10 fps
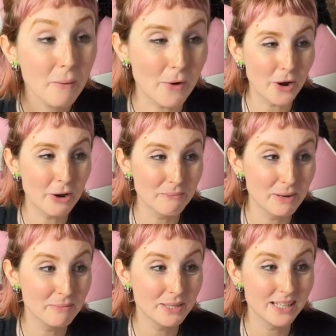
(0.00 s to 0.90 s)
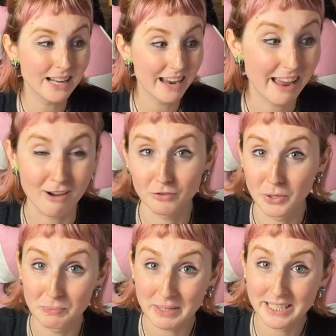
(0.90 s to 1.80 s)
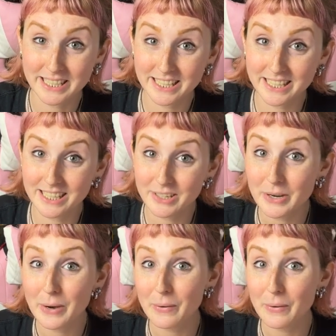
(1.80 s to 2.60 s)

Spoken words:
or it may mean I have no money,